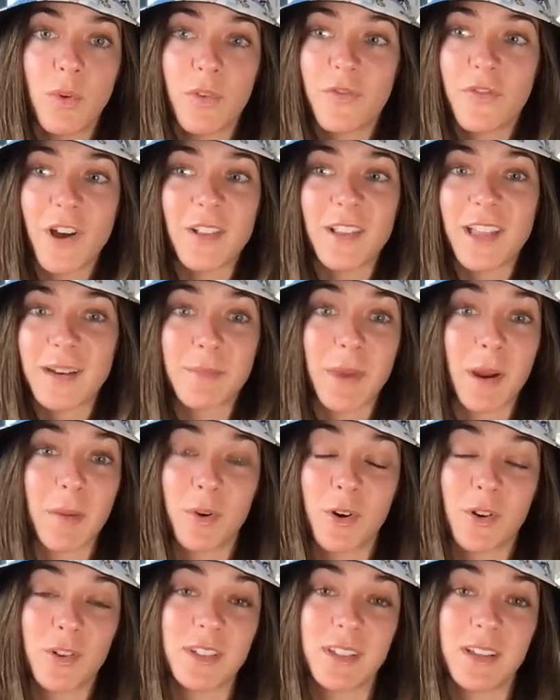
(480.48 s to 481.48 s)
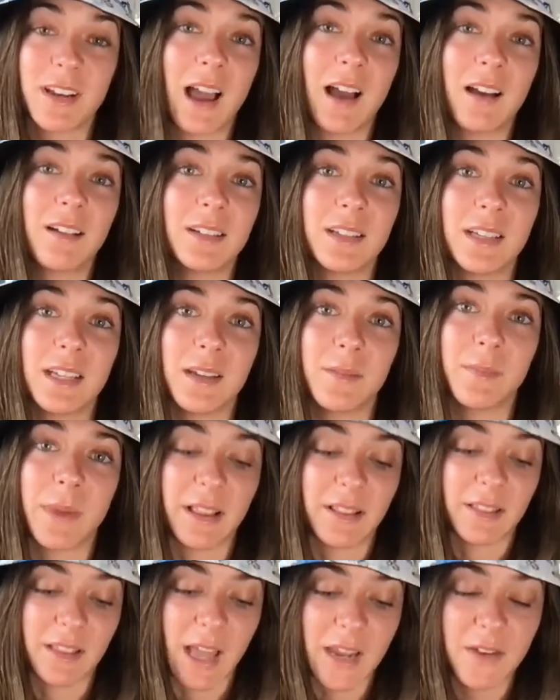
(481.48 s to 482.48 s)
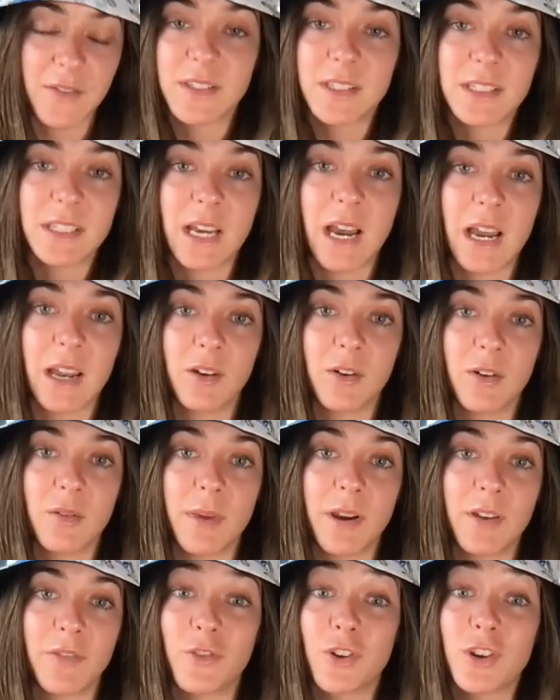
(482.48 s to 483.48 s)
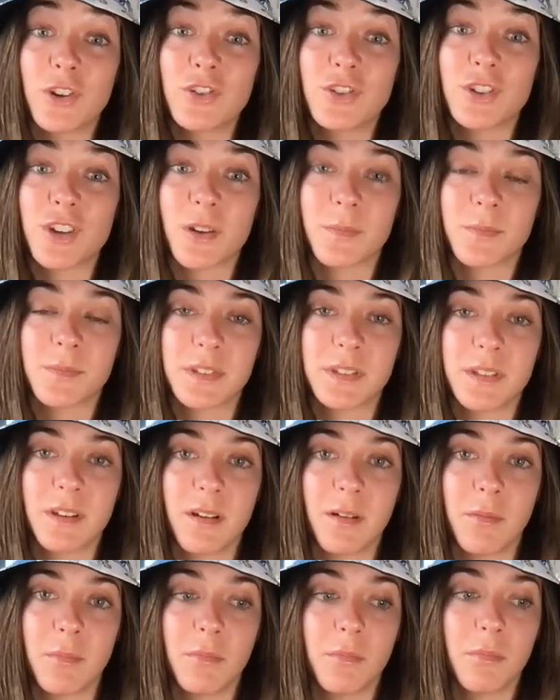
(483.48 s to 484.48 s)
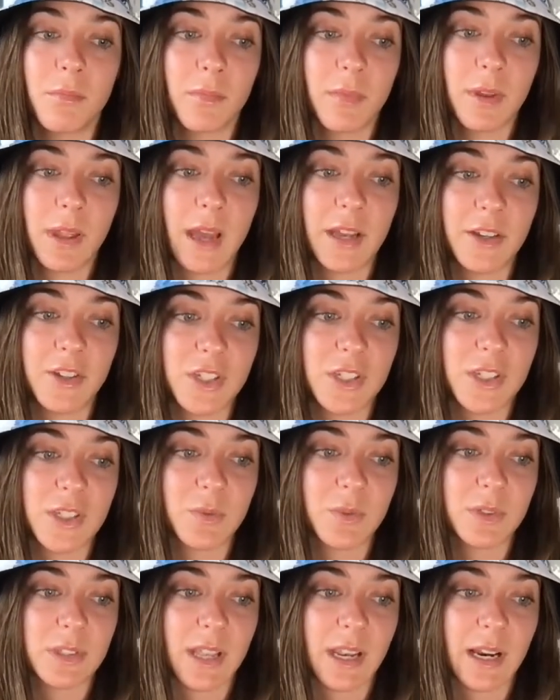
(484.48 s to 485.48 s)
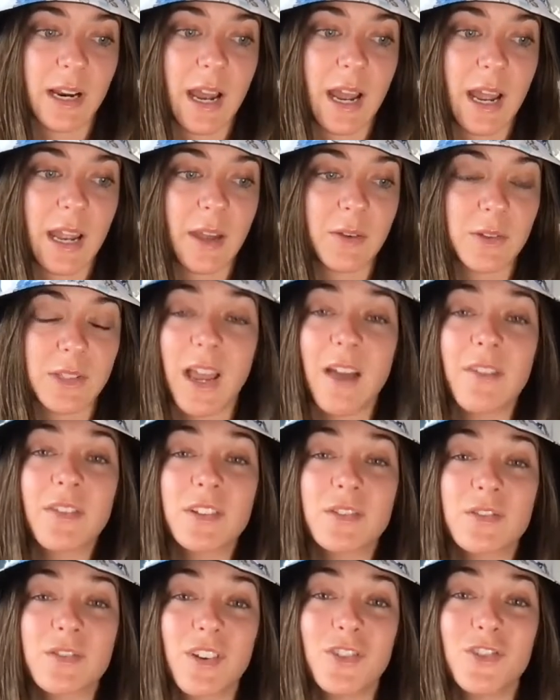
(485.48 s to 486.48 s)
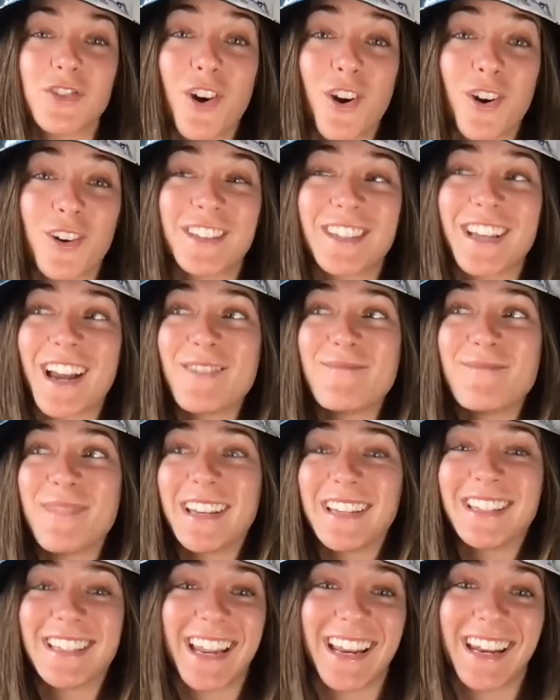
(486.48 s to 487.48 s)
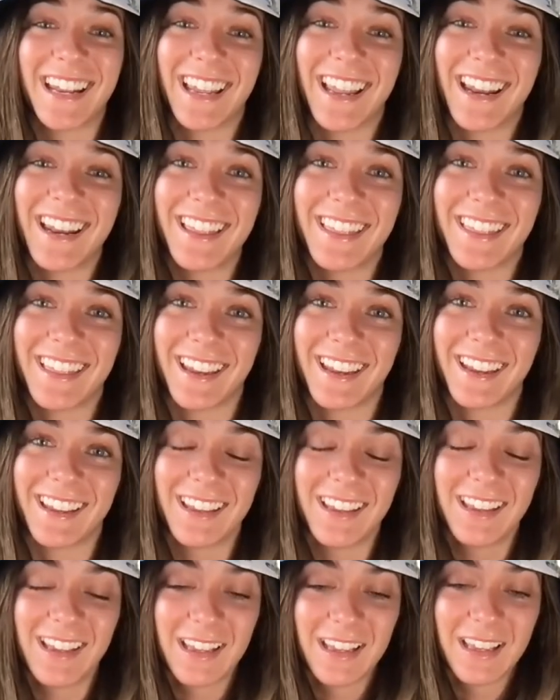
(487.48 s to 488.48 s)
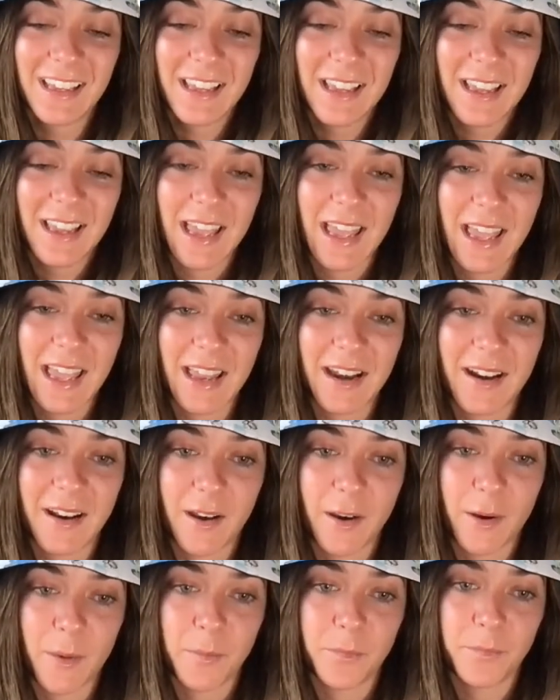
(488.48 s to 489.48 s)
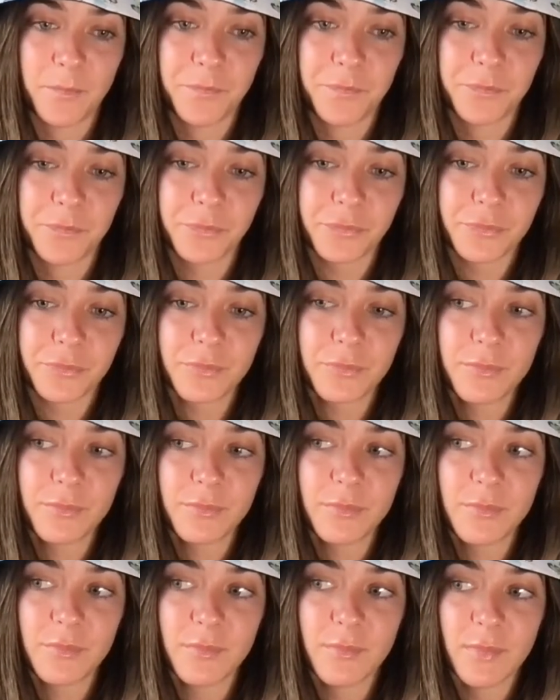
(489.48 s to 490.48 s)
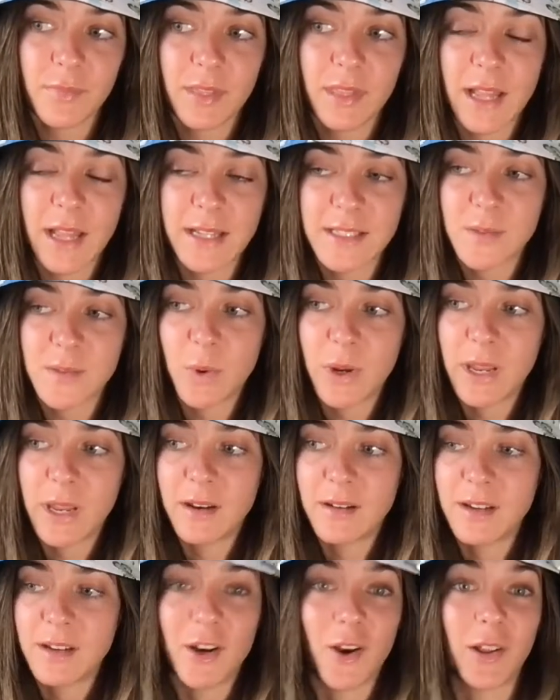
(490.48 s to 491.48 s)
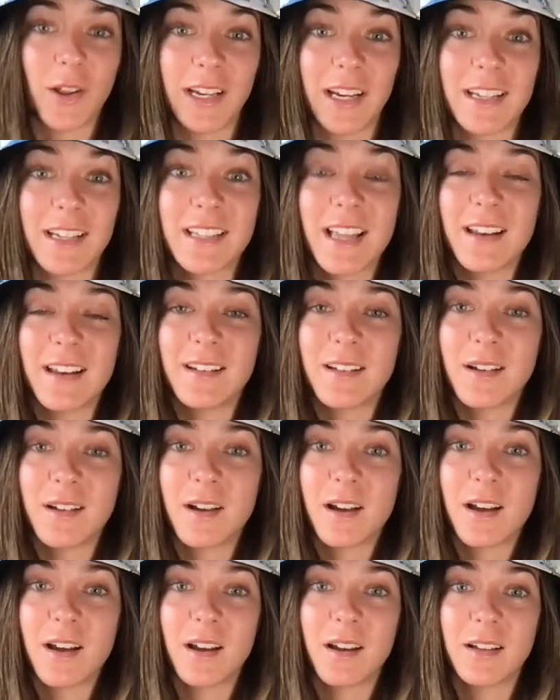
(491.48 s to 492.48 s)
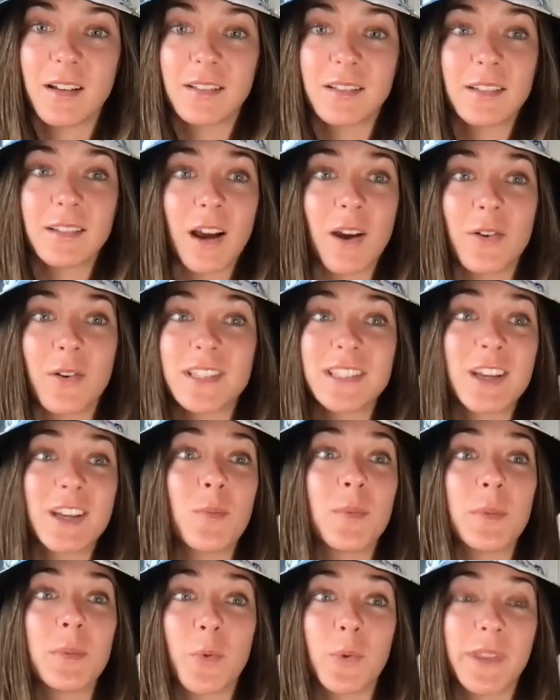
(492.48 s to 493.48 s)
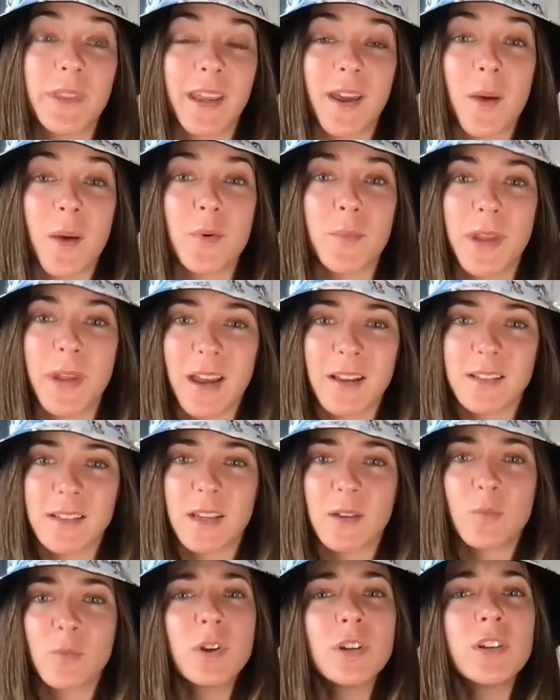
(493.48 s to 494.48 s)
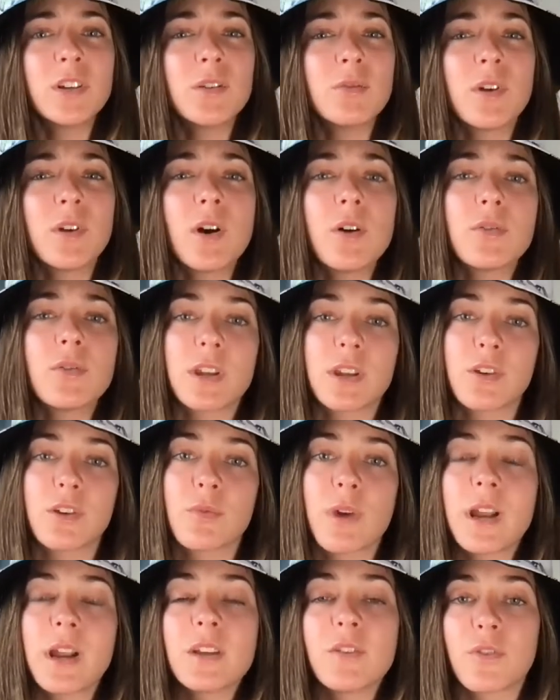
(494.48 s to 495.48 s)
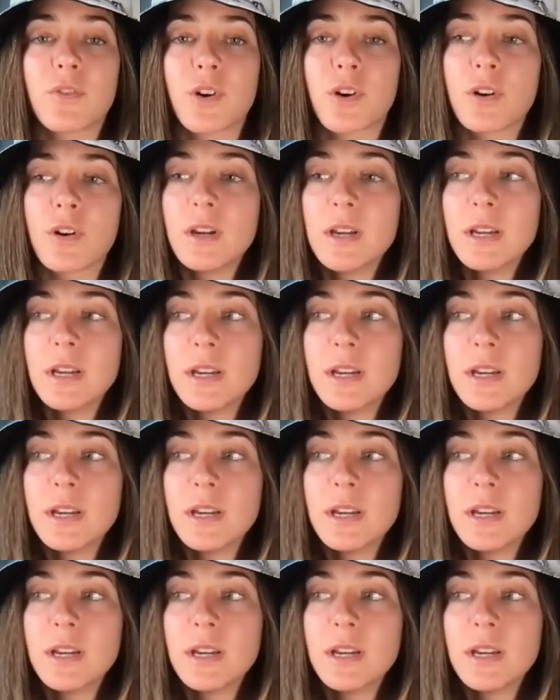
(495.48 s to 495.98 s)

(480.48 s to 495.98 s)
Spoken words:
what felt like my personality, my lifestyle, my friendships. I just was like, I was having such a hard time maintaining anything. And that's when, like I said, I always tell people when they come to me asking, when do you know that you're ready for,